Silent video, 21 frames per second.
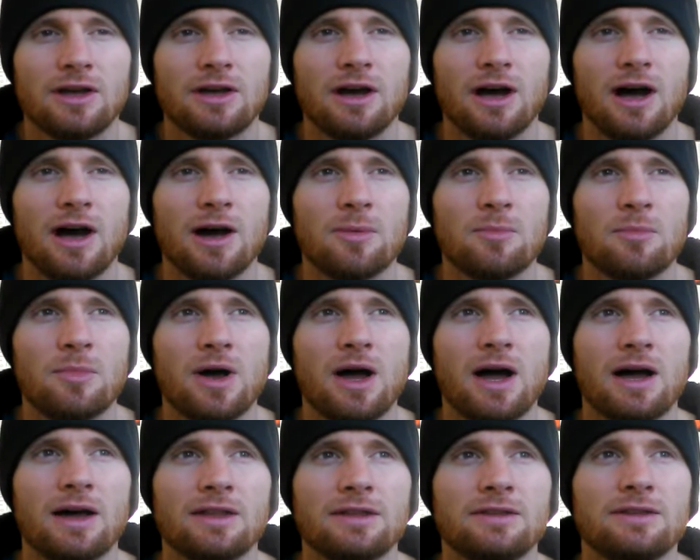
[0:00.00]

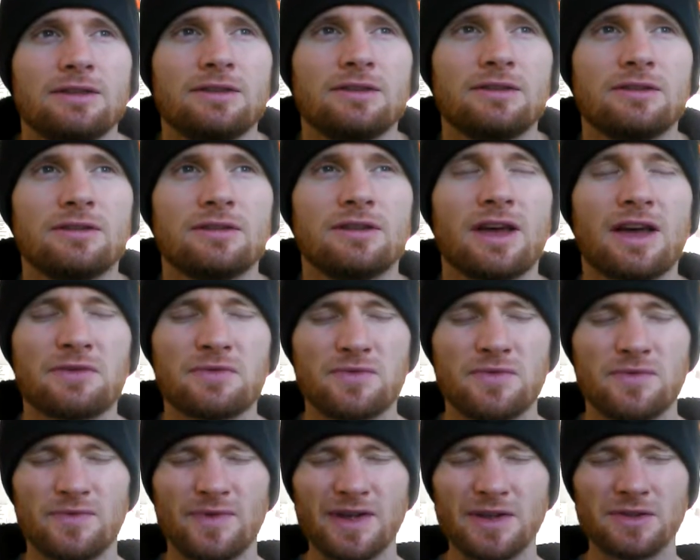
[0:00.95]
and I
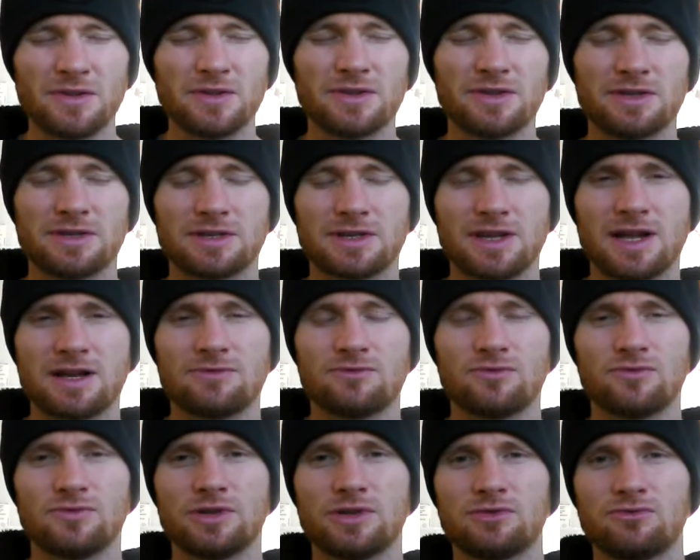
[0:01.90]
felt this kind
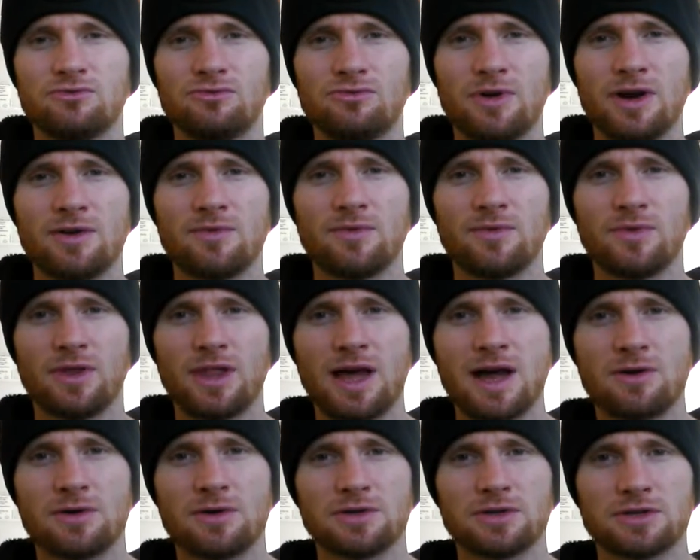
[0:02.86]
of this red
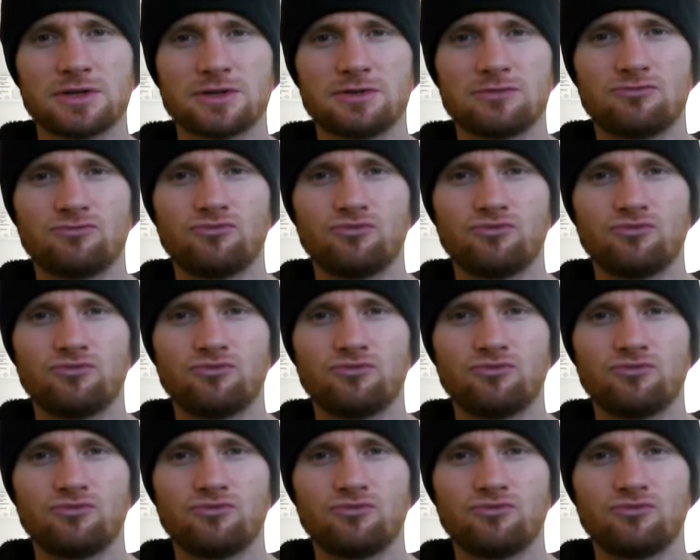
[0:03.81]
flower just